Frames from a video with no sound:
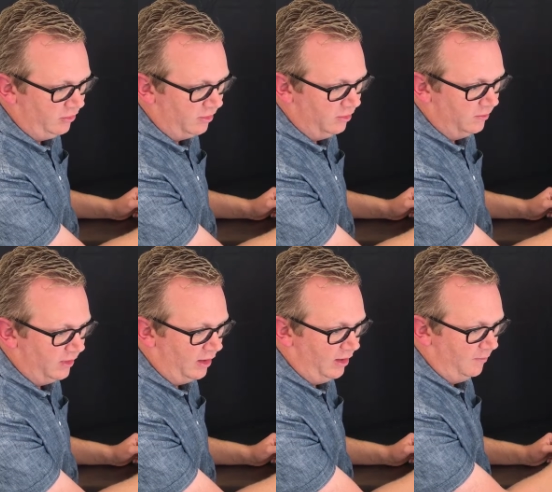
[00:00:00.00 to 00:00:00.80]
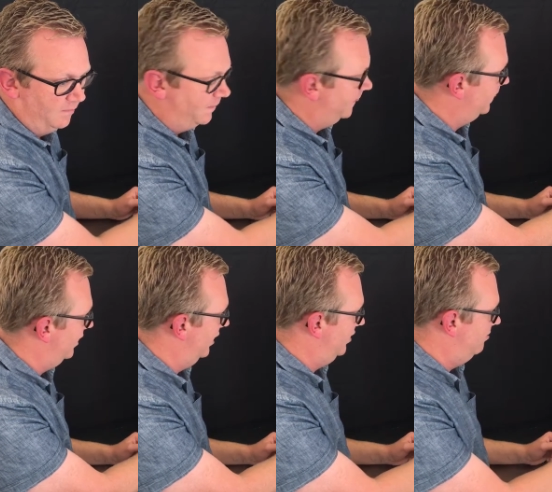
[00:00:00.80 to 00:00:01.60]
also,
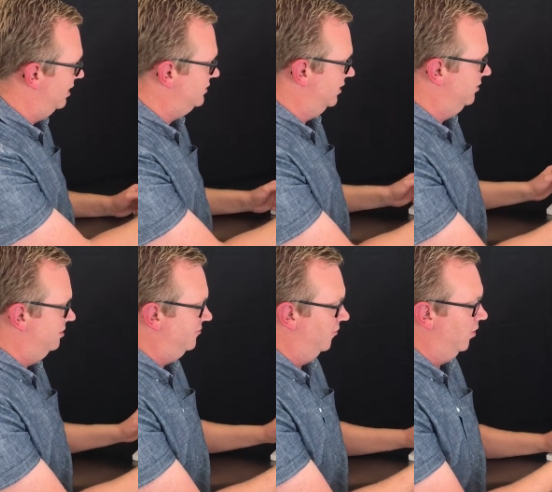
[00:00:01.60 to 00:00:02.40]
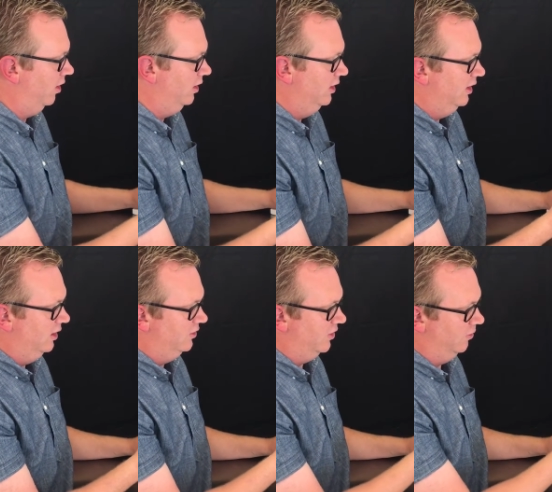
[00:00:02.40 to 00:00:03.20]
as I mentioned before,
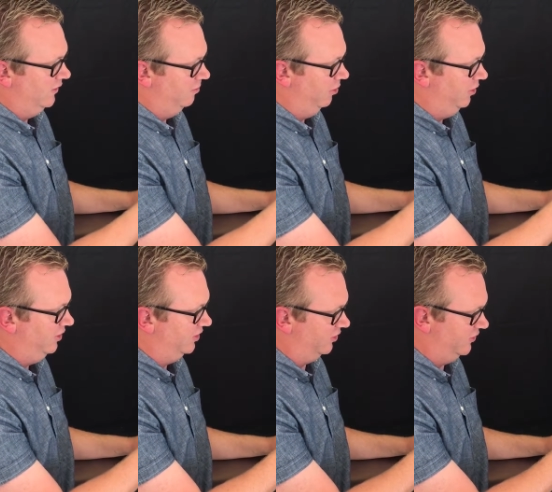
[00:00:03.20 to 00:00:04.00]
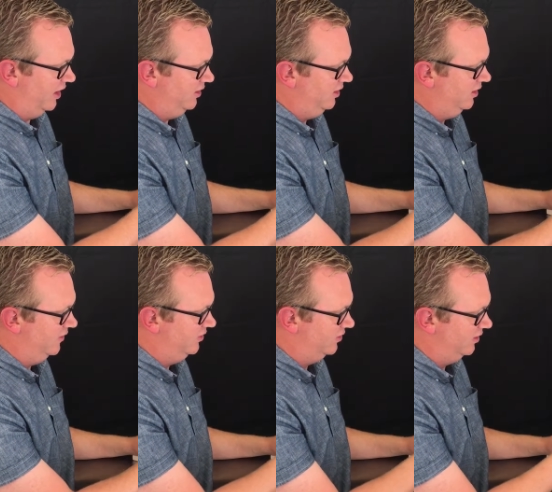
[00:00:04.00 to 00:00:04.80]
so when the bolt is extended,
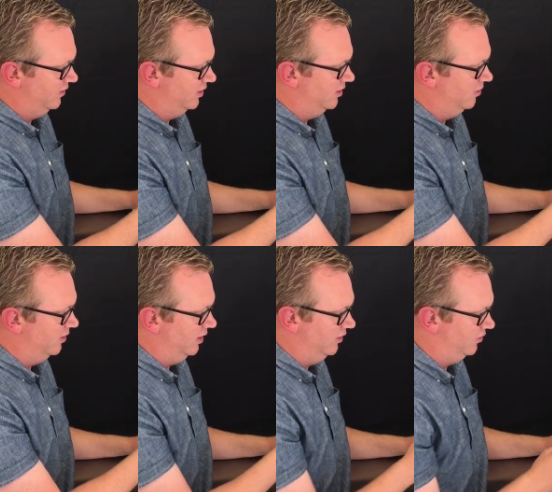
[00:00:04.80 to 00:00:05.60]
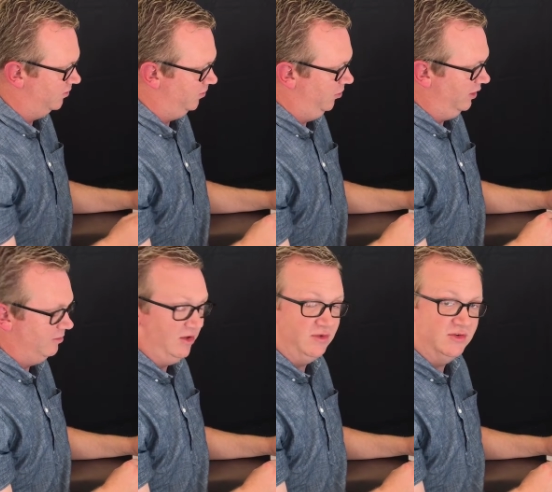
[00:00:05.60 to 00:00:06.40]
and it's
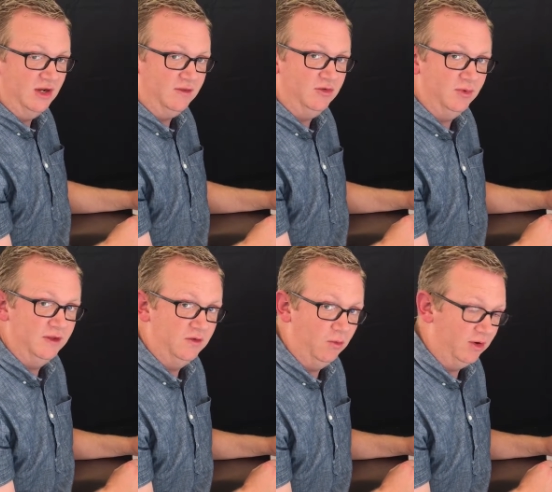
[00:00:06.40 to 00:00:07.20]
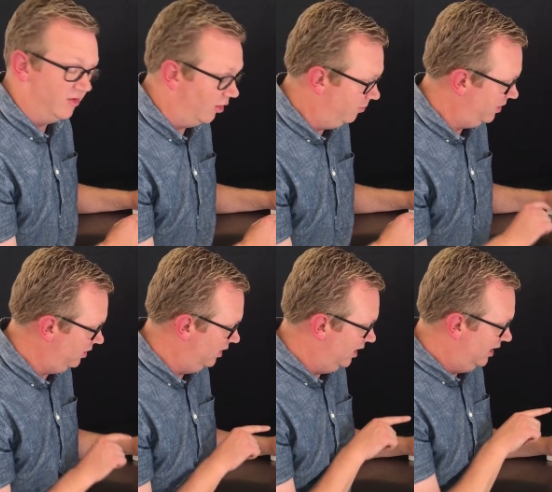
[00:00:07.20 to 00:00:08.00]
really best to check this when the door is open.
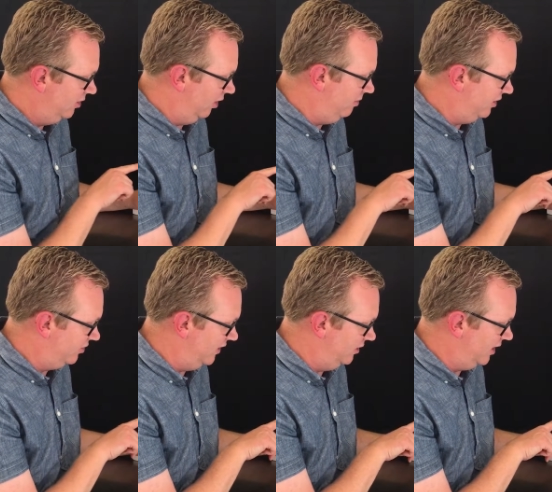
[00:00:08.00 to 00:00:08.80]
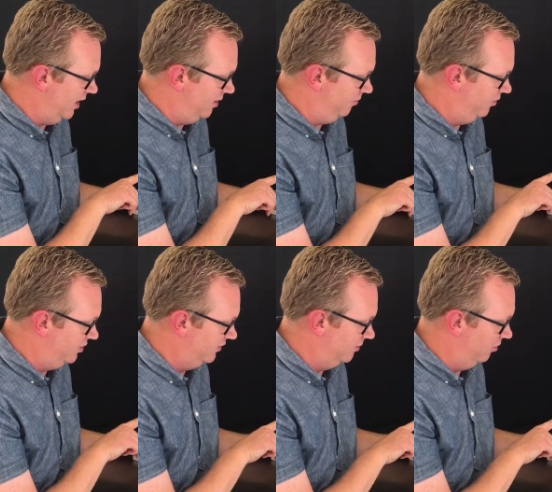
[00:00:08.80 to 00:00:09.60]
You want to make sure that you cannot
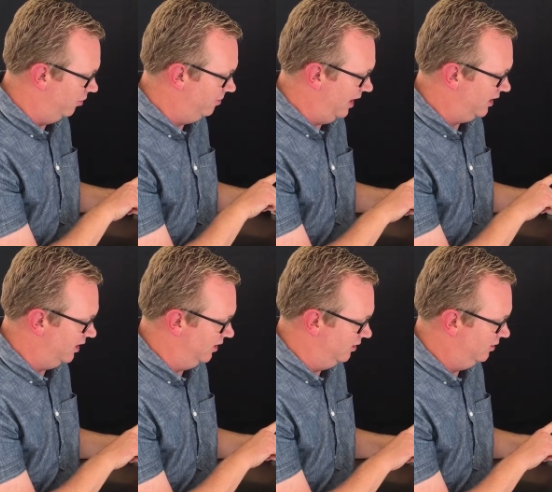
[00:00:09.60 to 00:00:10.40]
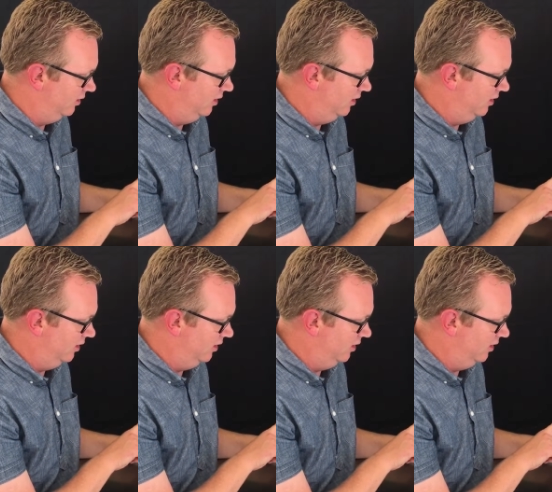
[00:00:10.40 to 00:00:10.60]
push the bolt back in.